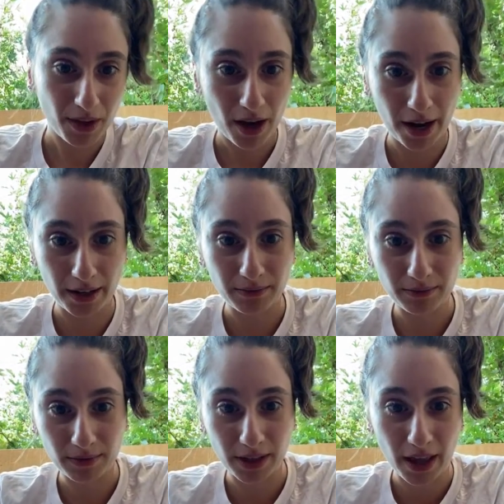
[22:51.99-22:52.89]
I
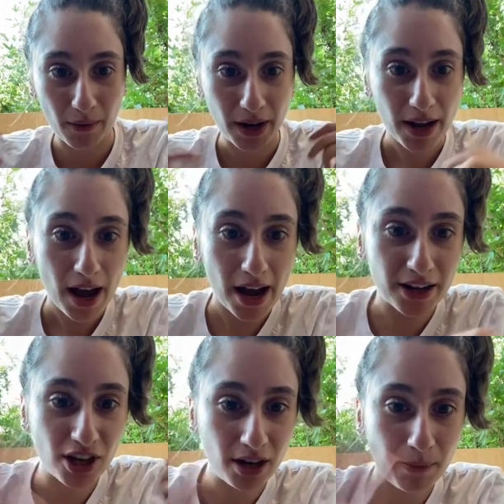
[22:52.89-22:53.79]
did that one. Hi,
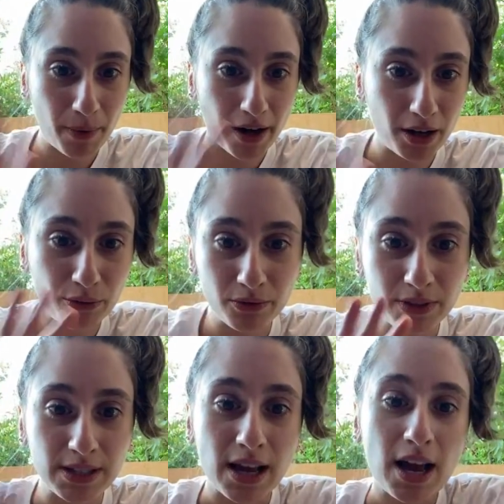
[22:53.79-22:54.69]
Jerry and Patty Louise.